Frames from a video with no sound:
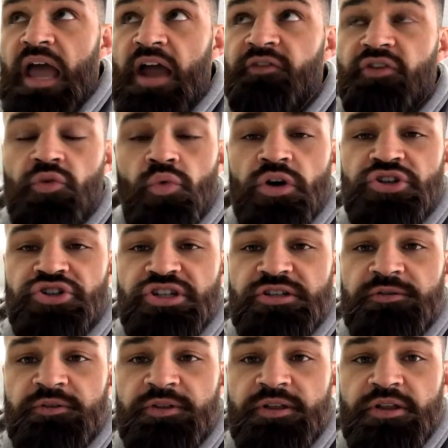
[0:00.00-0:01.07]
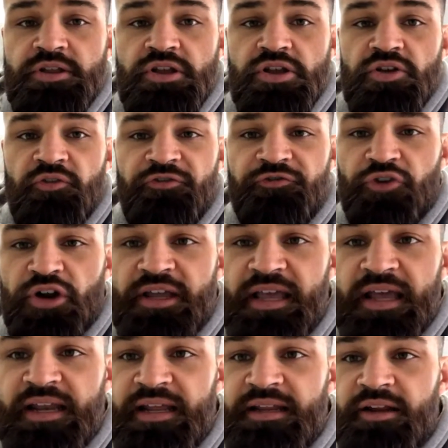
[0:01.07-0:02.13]
everyone just
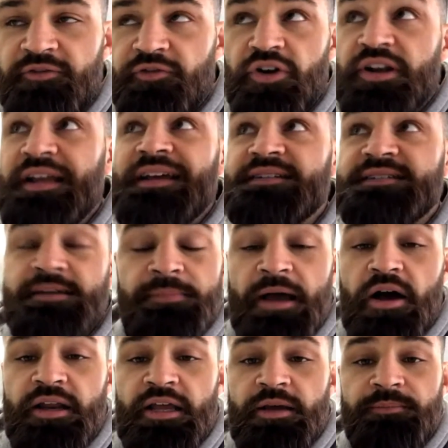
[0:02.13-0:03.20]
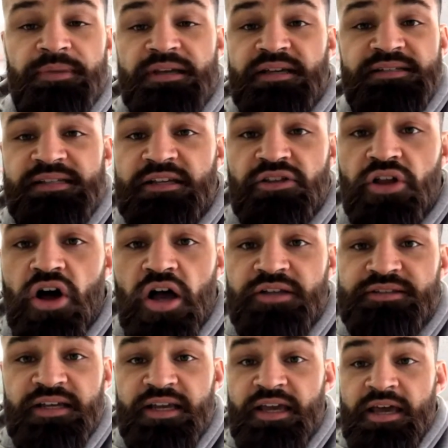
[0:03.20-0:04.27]
forget it, forgets about him because he
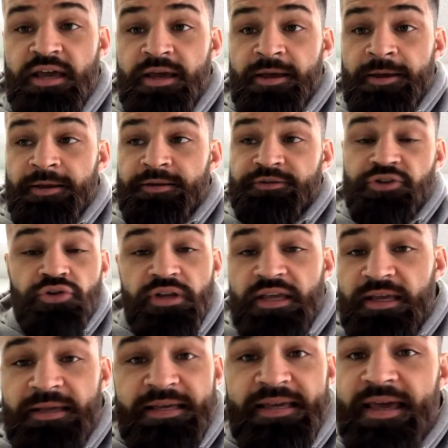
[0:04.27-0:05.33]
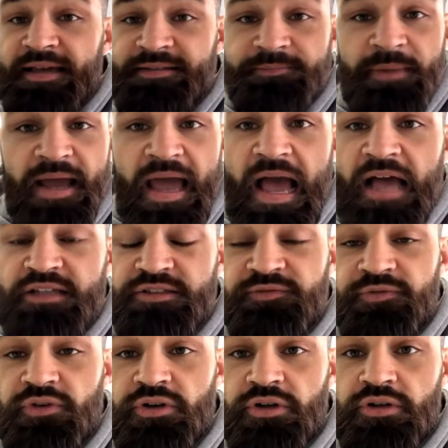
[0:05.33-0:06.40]
lost. Like, dude, he kicked my
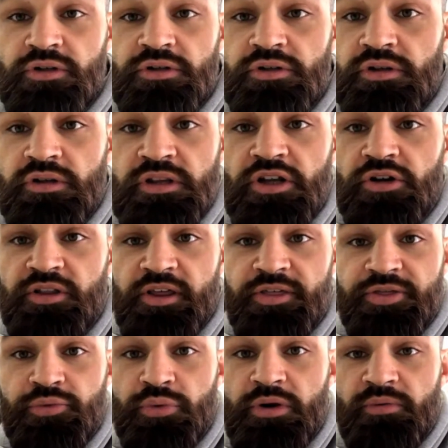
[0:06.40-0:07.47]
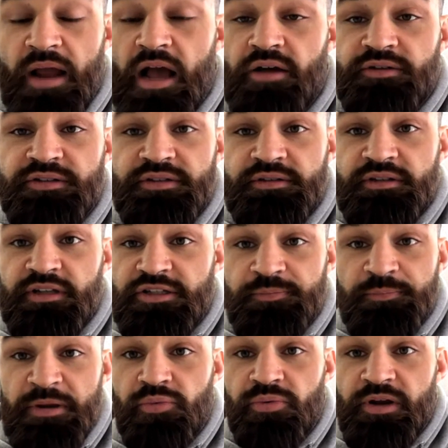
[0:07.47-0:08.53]
ass for literally three rounds. Let's
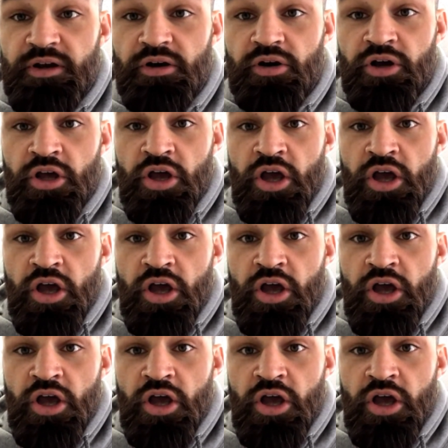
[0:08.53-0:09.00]
be real.